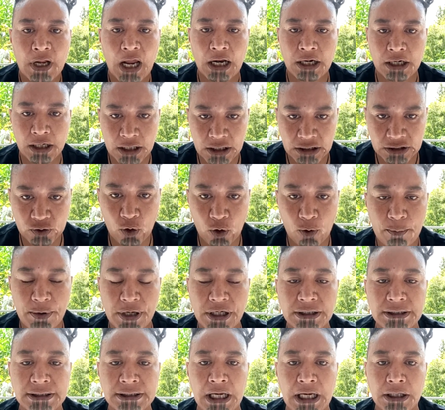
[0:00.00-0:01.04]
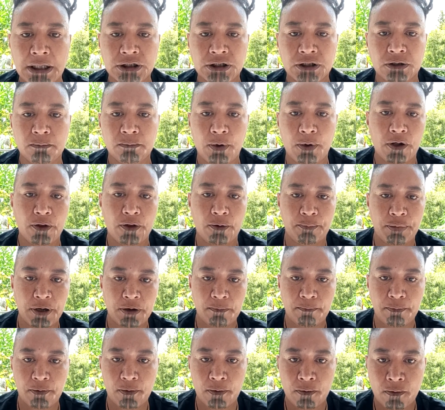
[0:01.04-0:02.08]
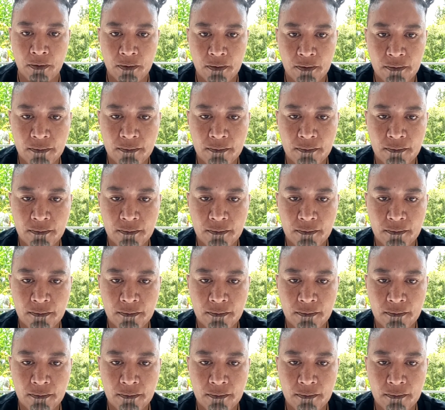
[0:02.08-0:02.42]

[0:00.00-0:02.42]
and it has all been sanctioned by the people.